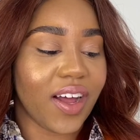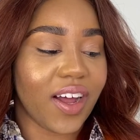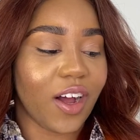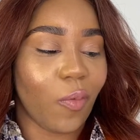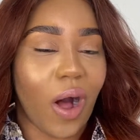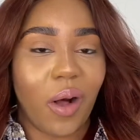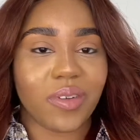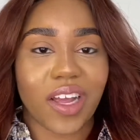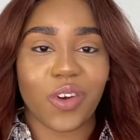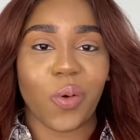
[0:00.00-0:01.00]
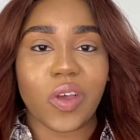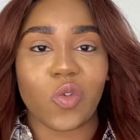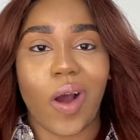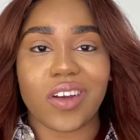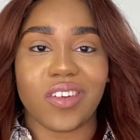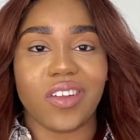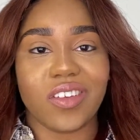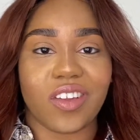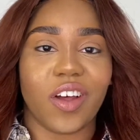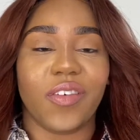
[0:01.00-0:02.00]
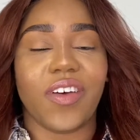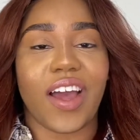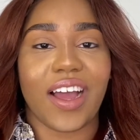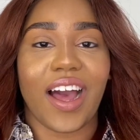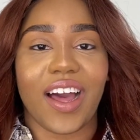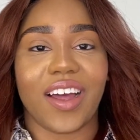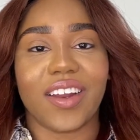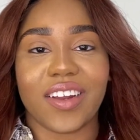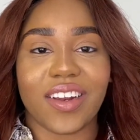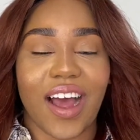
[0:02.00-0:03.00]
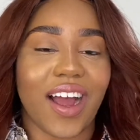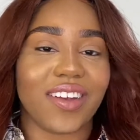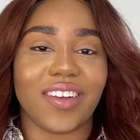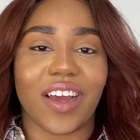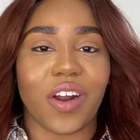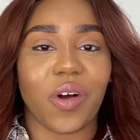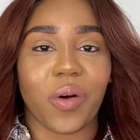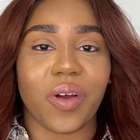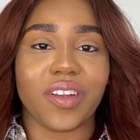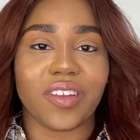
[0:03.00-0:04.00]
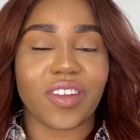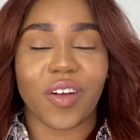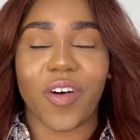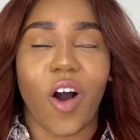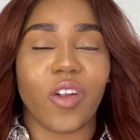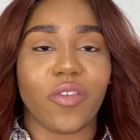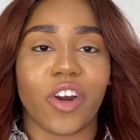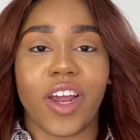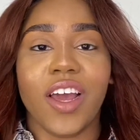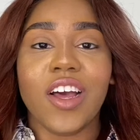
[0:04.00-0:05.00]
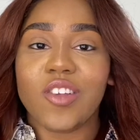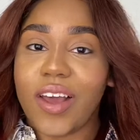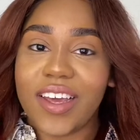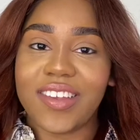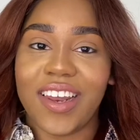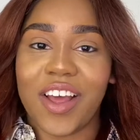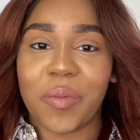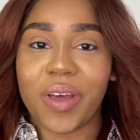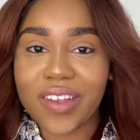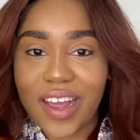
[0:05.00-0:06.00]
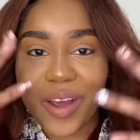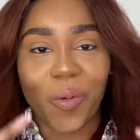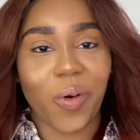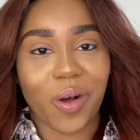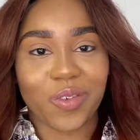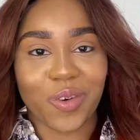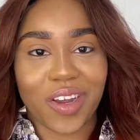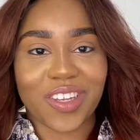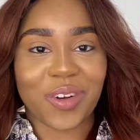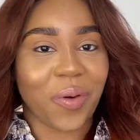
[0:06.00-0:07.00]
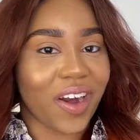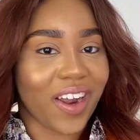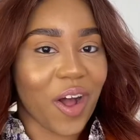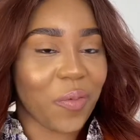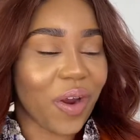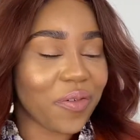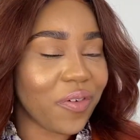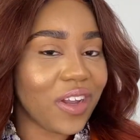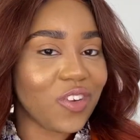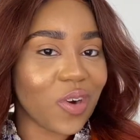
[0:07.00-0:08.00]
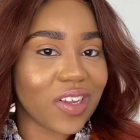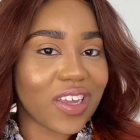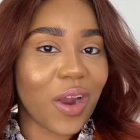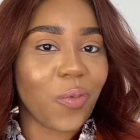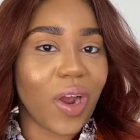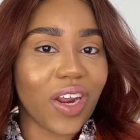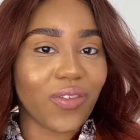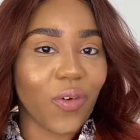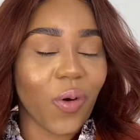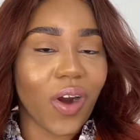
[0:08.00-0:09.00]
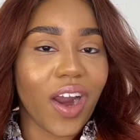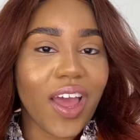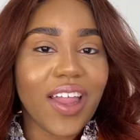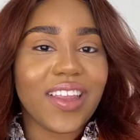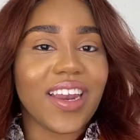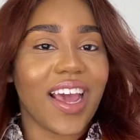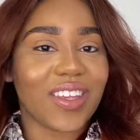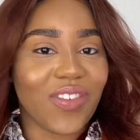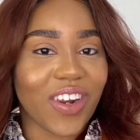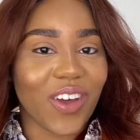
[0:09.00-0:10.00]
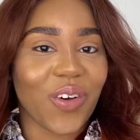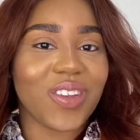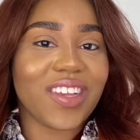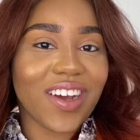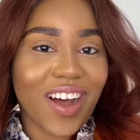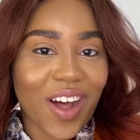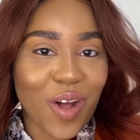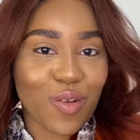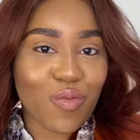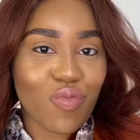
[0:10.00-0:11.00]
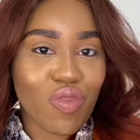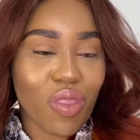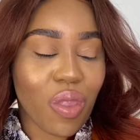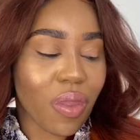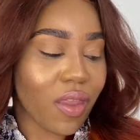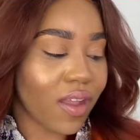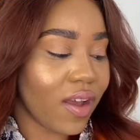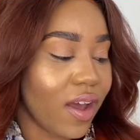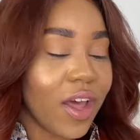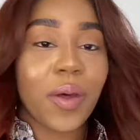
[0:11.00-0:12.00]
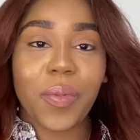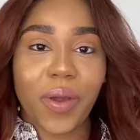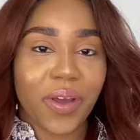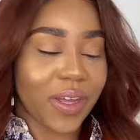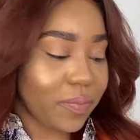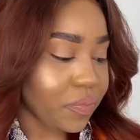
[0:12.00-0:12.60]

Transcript: While I was like doing swatches and stuff, I got eyeshadow and stuff all over it, so I can sit down because I am well dressed right now. We are fully dressed and ready for the next video to come, period.